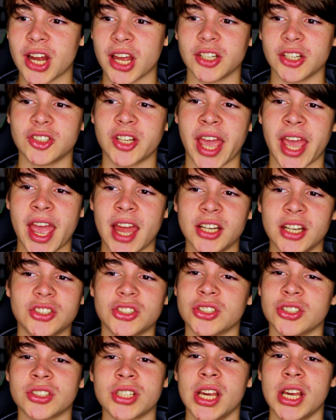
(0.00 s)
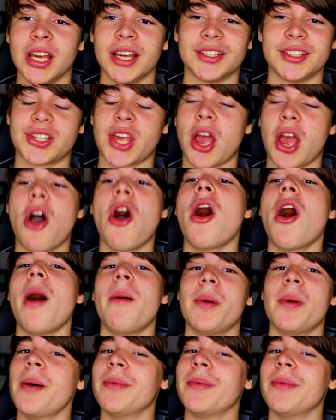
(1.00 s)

I can't just say, oh,